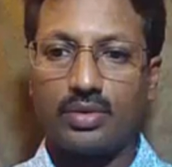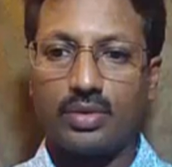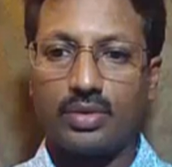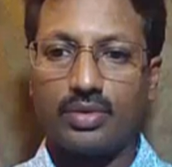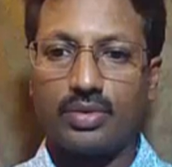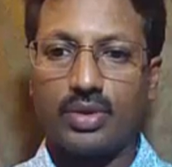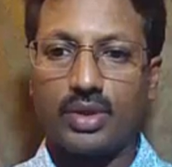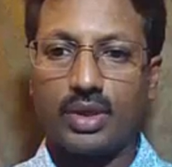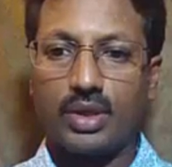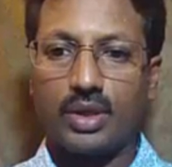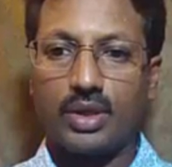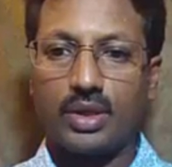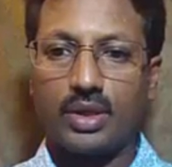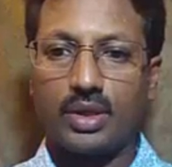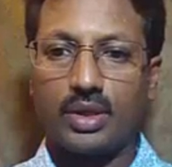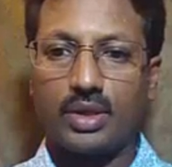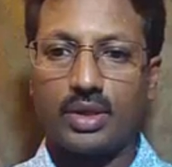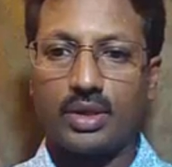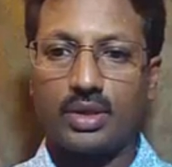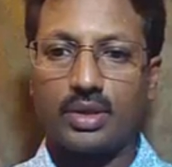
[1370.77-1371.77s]
This
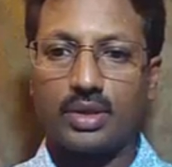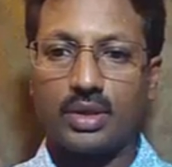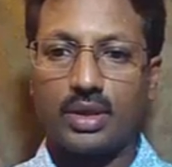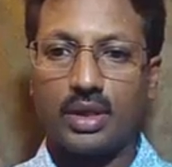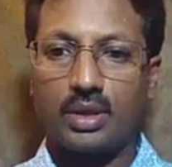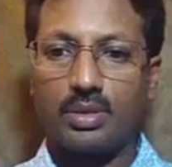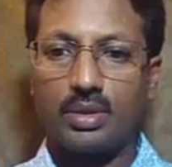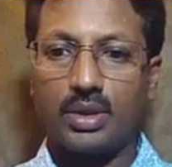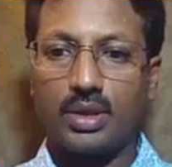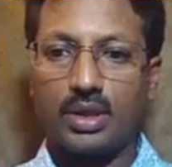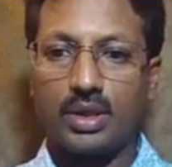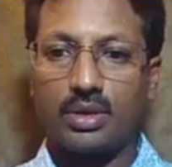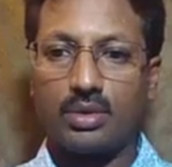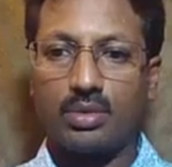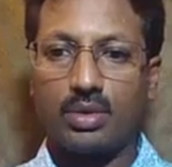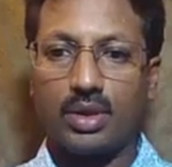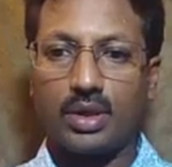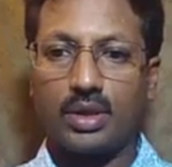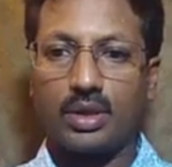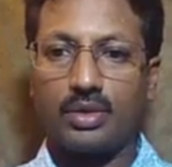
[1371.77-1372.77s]
50 the
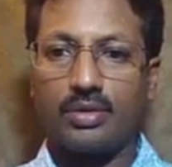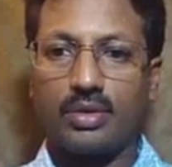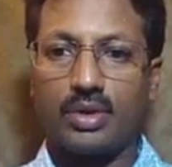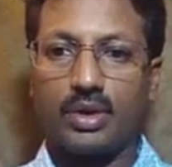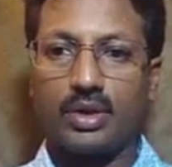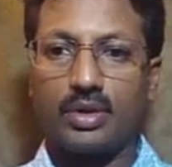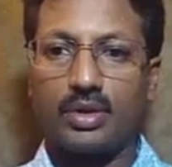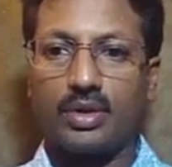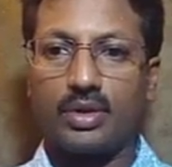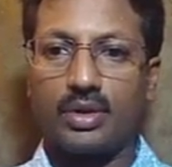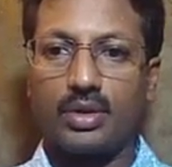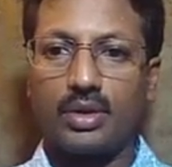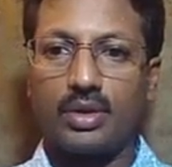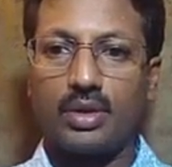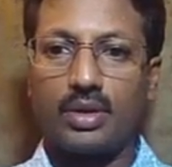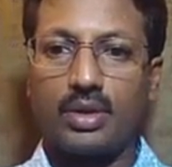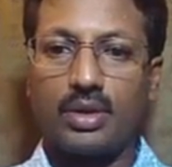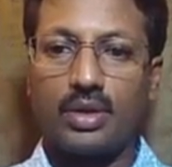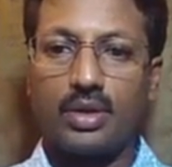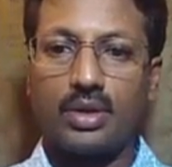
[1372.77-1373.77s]
dimension what I given.
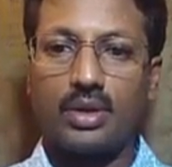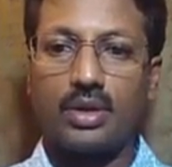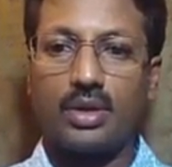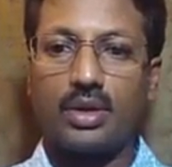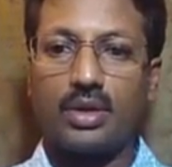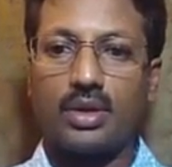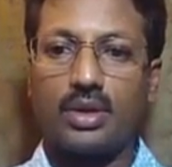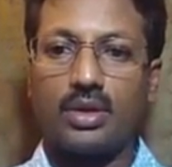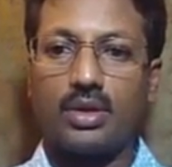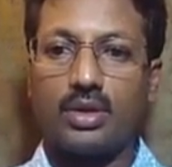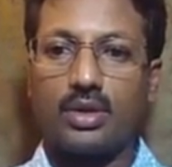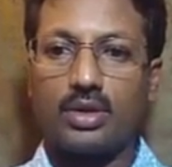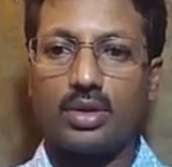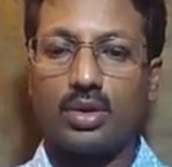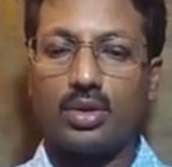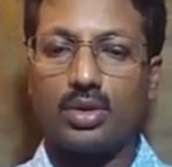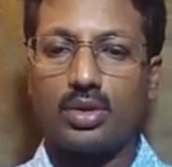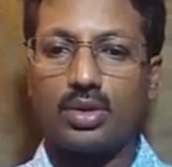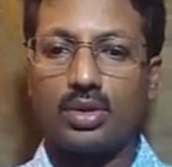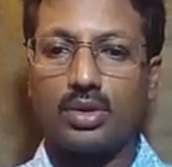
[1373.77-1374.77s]

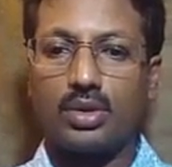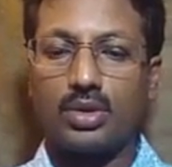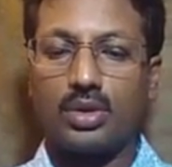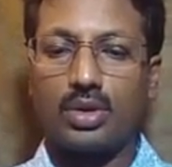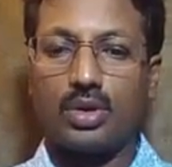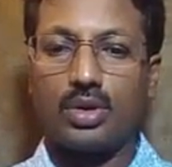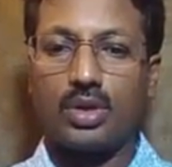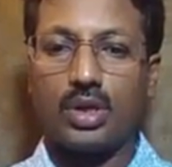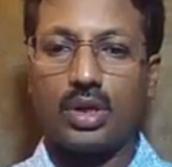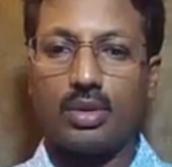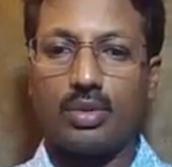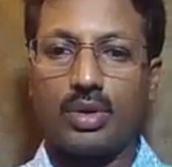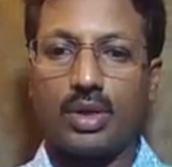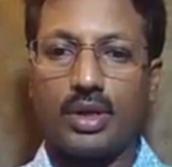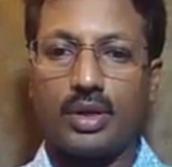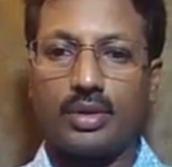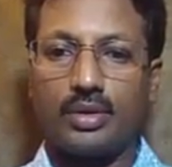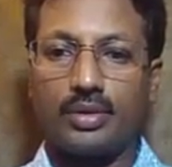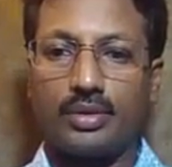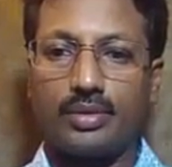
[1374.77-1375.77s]
This also is not
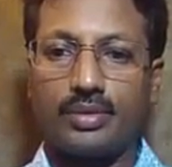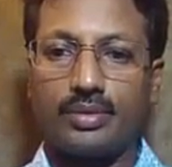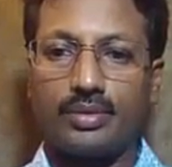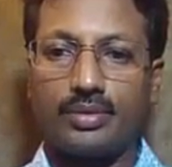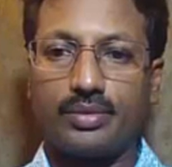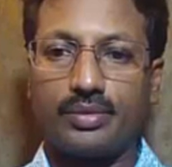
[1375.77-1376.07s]
required.